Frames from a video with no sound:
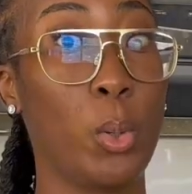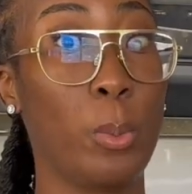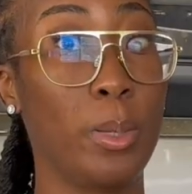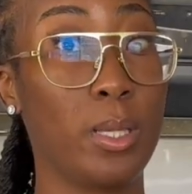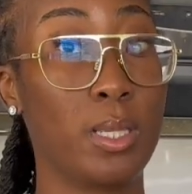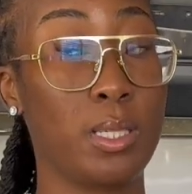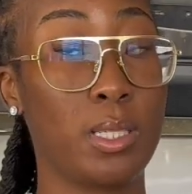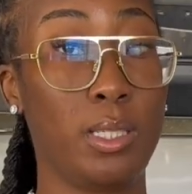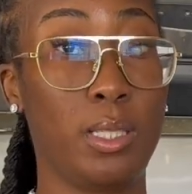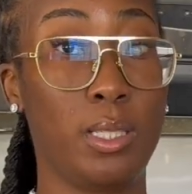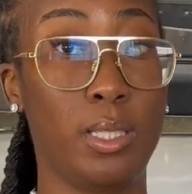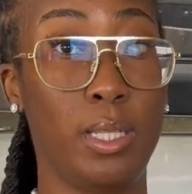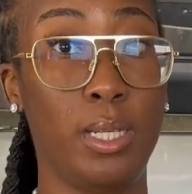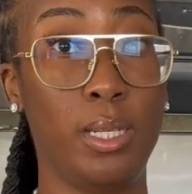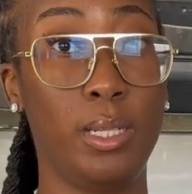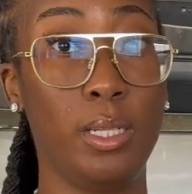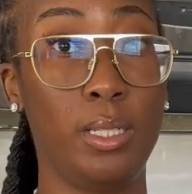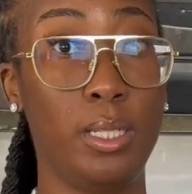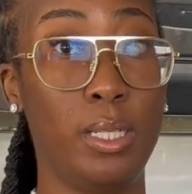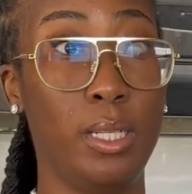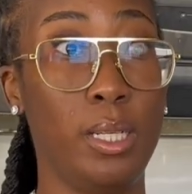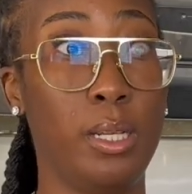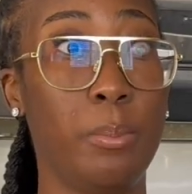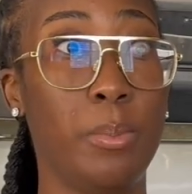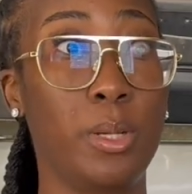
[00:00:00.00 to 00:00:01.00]
busy
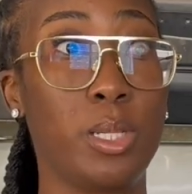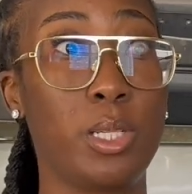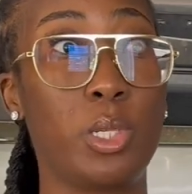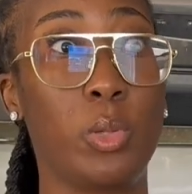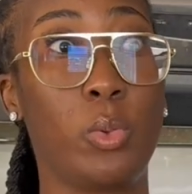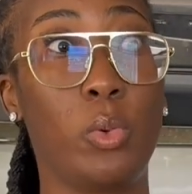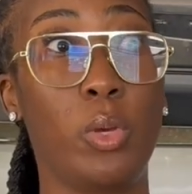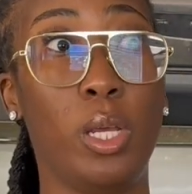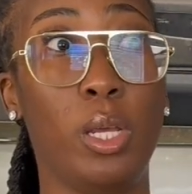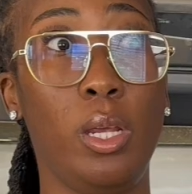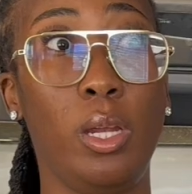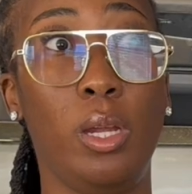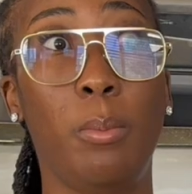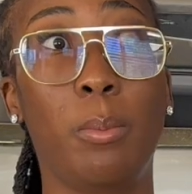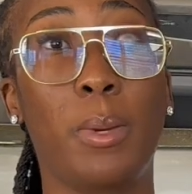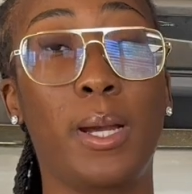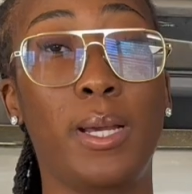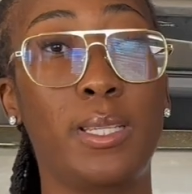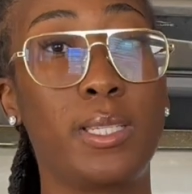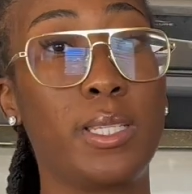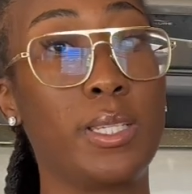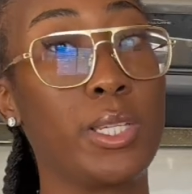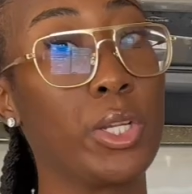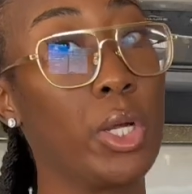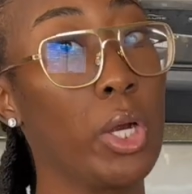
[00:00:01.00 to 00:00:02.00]
lately between my
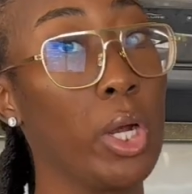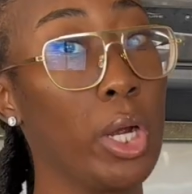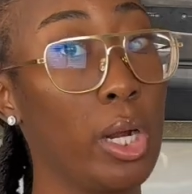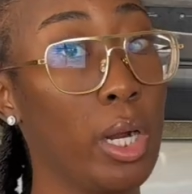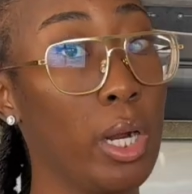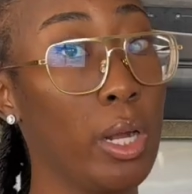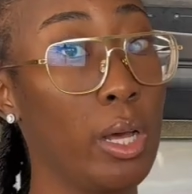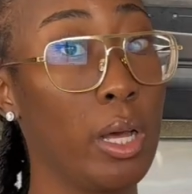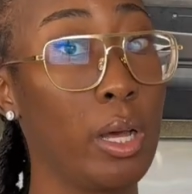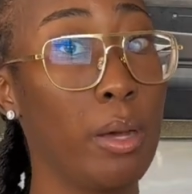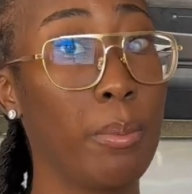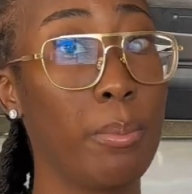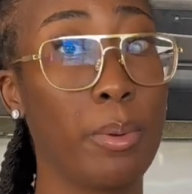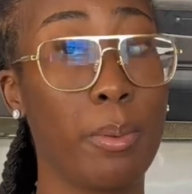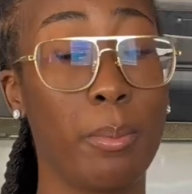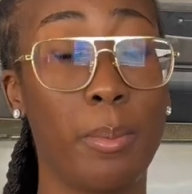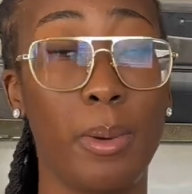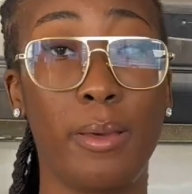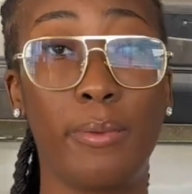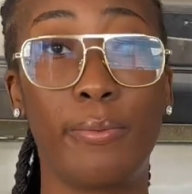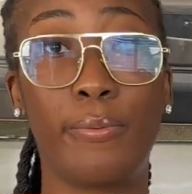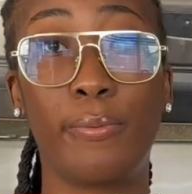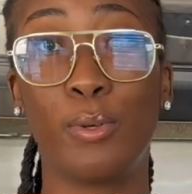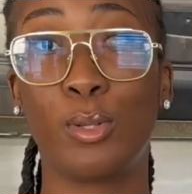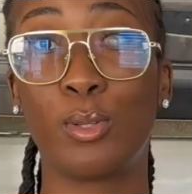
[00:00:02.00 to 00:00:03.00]
startup,
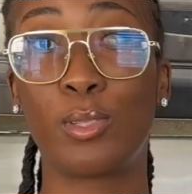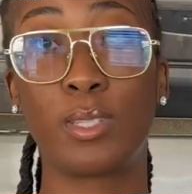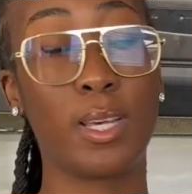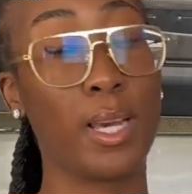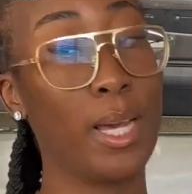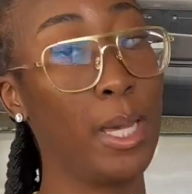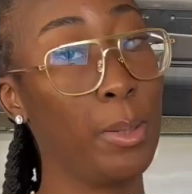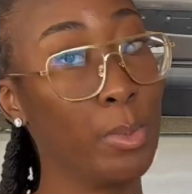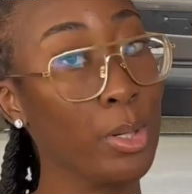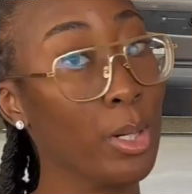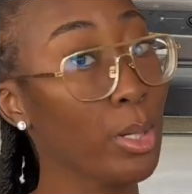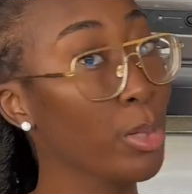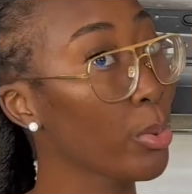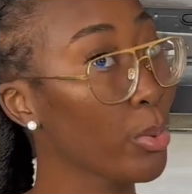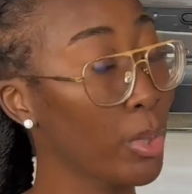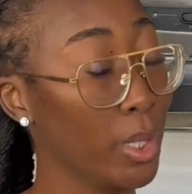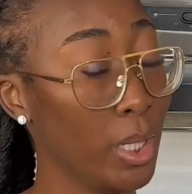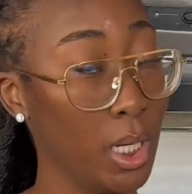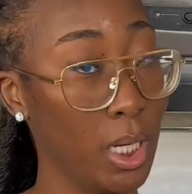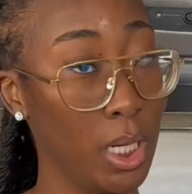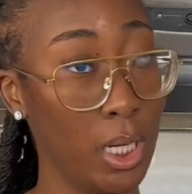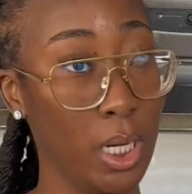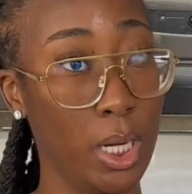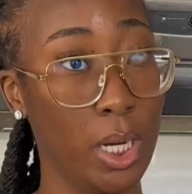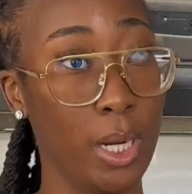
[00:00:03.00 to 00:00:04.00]
my full-time
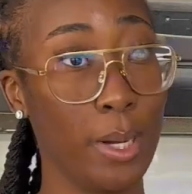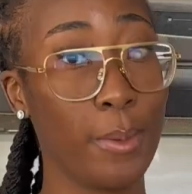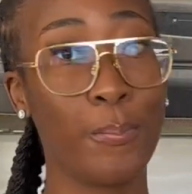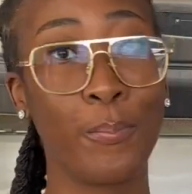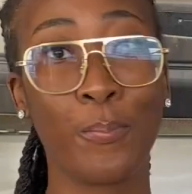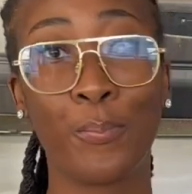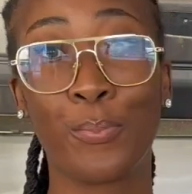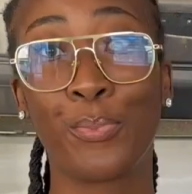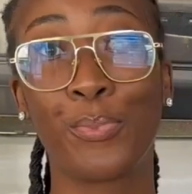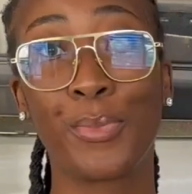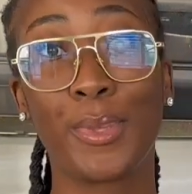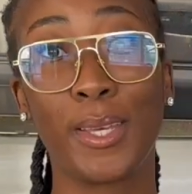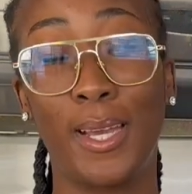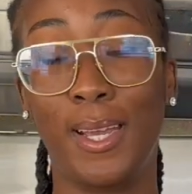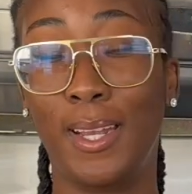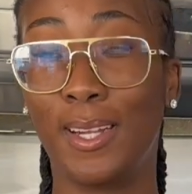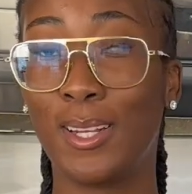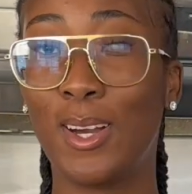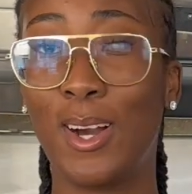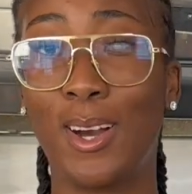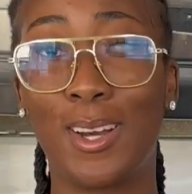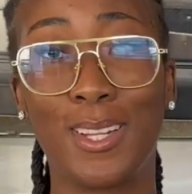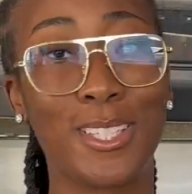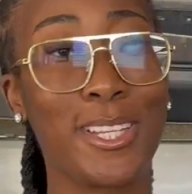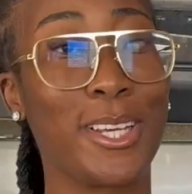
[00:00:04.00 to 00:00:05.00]
career, and
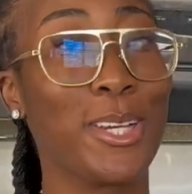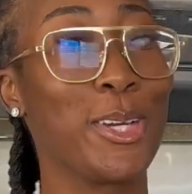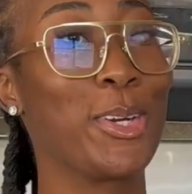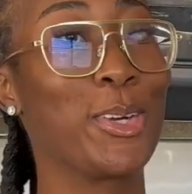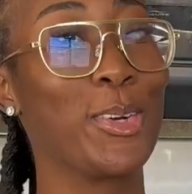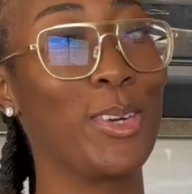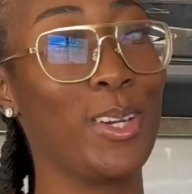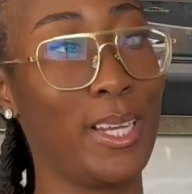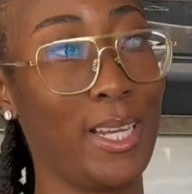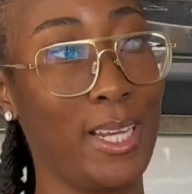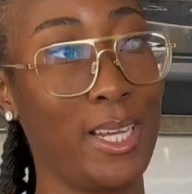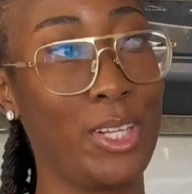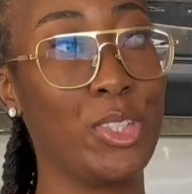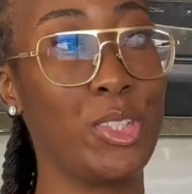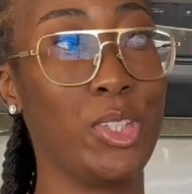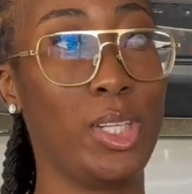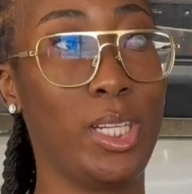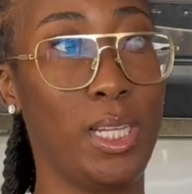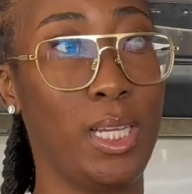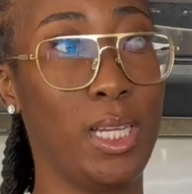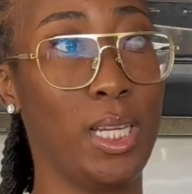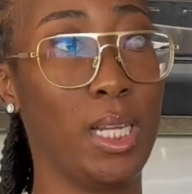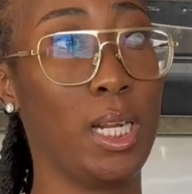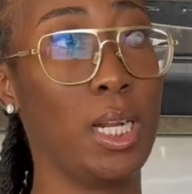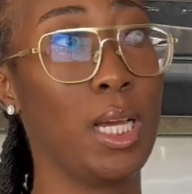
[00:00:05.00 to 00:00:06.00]
content
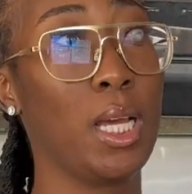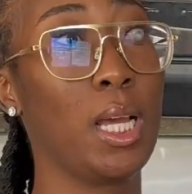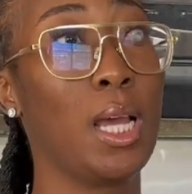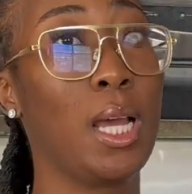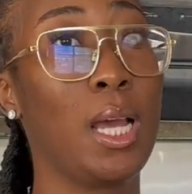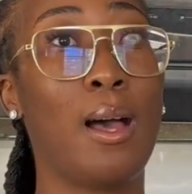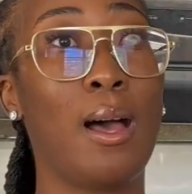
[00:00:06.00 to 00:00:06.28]
creation.